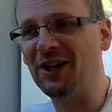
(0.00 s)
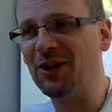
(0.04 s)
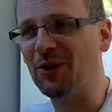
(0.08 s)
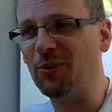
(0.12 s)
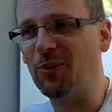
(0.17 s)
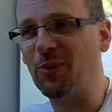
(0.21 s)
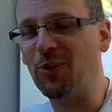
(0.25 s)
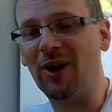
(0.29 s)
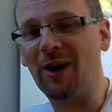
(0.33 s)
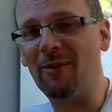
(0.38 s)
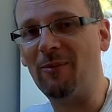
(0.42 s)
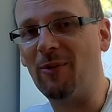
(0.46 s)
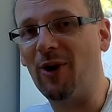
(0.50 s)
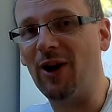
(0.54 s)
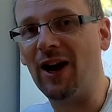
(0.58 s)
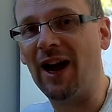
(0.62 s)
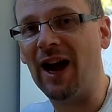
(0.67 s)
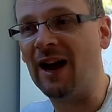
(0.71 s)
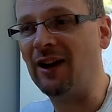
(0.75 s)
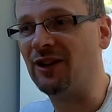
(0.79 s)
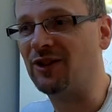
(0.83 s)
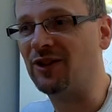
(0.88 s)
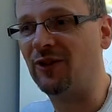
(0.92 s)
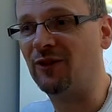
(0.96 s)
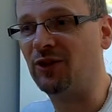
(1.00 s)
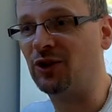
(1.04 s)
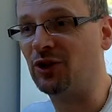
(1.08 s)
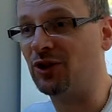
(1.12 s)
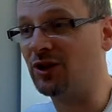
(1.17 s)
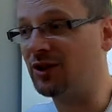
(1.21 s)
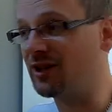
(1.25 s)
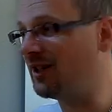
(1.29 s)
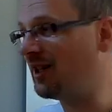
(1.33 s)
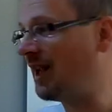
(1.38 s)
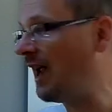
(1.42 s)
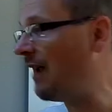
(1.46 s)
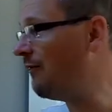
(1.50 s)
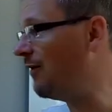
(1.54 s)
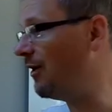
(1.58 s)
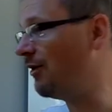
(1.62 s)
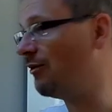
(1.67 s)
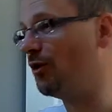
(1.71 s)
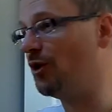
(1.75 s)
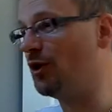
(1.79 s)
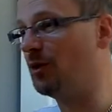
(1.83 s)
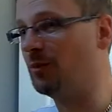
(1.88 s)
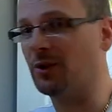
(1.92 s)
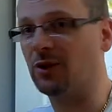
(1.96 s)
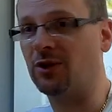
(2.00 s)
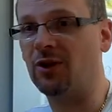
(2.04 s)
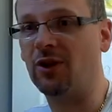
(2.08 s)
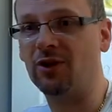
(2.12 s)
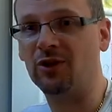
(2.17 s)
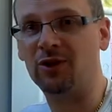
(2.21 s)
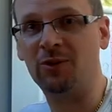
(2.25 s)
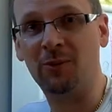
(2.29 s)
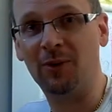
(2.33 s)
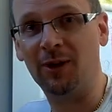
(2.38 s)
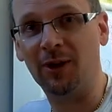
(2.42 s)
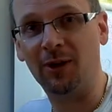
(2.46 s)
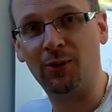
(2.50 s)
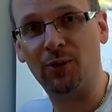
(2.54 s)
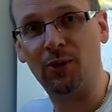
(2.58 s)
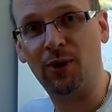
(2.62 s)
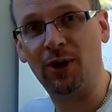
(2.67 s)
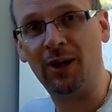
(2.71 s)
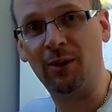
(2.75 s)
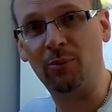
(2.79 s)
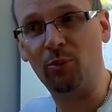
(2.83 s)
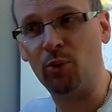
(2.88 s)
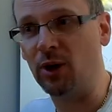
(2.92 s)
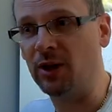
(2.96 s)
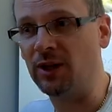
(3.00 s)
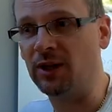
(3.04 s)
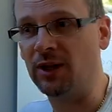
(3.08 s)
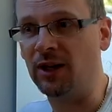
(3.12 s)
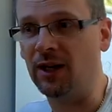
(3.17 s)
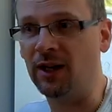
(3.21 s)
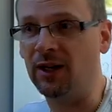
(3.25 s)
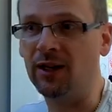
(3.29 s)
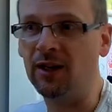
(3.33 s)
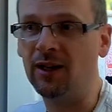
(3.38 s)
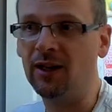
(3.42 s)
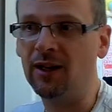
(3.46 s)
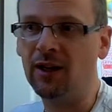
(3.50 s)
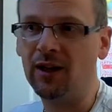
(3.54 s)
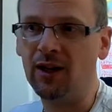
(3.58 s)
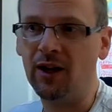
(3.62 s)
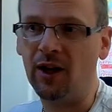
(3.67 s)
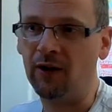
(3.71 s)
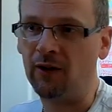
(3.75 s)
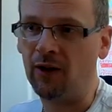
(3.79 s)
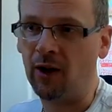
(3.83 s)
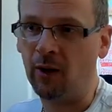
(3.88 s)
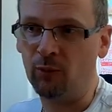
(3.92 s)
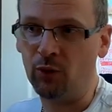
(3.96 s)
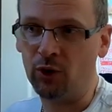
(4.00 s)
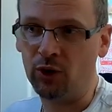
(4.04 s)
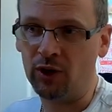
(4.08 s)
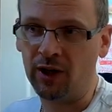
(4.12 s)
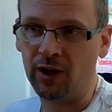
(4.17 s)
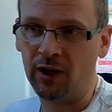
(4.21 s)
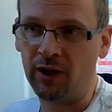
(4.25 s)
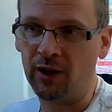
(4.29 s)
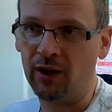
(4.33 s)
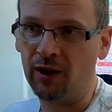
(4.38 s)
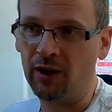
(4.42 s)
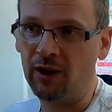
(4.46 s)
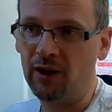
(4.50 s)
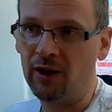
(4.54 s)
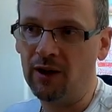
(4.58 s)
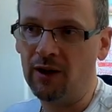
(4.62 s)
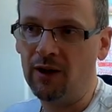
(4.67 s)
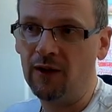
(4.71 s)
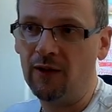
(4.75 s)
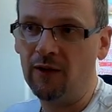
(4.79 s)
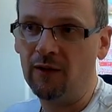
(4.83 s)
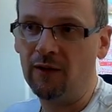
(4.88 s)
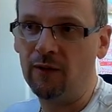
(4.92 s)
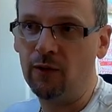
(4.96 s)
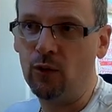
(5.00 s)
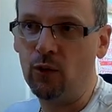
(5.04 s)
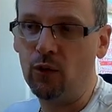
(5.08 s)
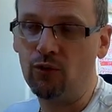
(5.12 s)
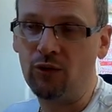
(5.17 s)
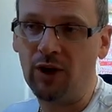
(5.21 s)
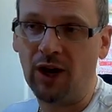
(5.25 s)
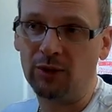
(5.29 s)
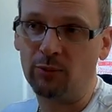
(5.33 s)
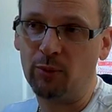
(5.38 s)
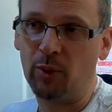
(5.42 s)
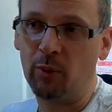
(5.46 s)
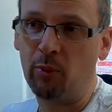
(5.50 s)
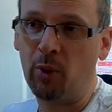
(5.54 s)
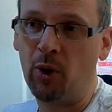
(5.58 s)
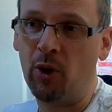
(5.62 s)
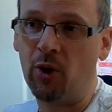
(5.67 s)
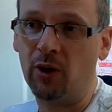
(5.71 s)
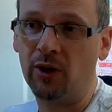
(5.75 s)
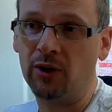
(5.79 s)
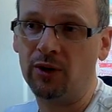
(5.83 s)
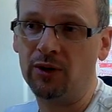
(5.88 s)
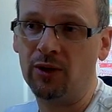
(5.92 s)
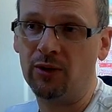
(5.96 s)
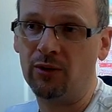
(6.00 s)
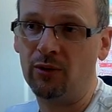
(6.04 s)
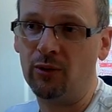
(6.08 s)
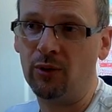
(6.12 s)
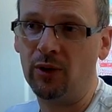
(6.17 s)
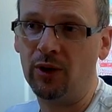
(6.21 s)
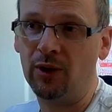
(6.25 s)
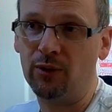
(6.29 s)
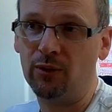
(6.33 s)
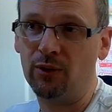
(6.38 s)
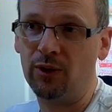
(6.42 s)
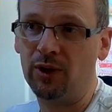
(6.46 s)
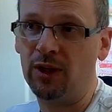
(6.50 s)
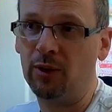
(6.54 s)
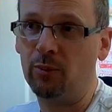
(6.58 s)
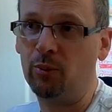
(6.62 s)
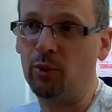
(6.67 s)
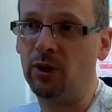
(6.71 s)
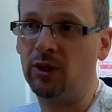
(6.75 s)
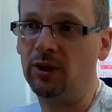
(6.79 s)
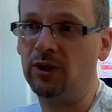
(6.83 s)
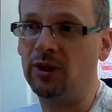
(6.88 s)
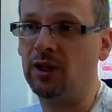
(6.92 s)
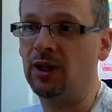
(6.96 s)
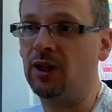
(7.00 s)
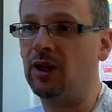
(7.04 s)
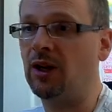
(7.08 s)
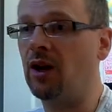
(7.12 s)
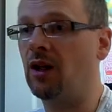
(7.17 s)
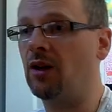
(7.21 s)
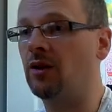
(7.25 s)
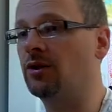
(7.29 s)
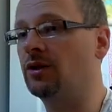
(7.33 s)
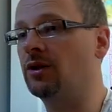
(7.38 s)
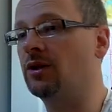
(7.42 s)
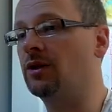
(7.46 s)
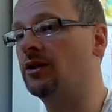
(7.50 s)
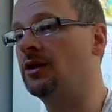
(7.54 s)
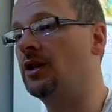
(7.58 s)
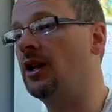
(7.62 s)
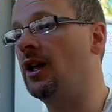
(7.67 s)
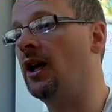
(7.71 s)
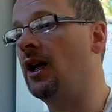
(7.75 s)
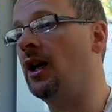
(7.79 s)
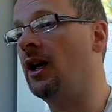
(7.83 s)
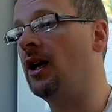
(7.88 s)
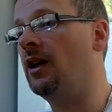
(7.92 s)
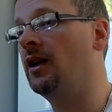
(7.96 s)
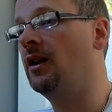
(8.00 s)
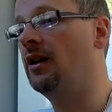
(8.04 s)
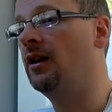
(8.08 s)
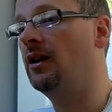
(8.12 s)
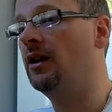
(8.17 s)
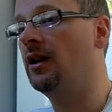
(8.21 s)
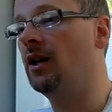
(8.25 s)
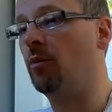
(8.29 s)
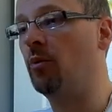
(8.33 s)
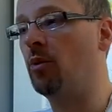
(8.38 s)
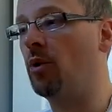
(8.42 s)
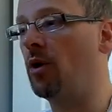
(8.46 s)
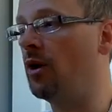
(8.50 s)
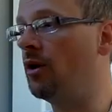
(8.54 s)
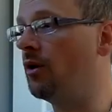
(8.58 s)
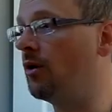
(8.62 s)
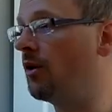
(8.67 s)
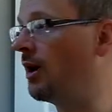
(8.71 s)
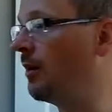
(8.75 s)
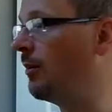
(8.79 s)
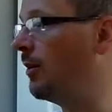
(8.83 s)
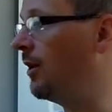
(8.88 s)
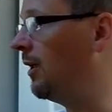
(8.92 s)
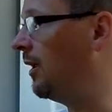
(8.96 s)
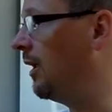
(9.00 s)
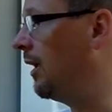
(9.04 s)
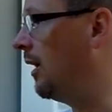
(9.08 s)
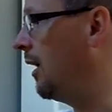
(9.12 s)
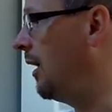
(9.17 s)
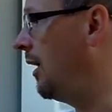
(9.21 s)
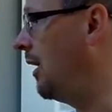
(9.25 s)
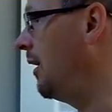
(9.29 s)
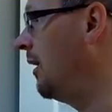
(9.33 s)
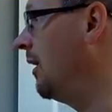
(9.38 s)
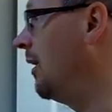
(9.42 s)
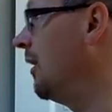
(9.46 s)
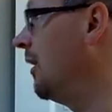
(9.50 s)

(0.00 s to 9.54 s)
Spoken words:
all around my house, every room has got something 3D printed in it. I'm looking at 4 Raspberry Pis that are all in 3D printed enclosures there, a programmer there.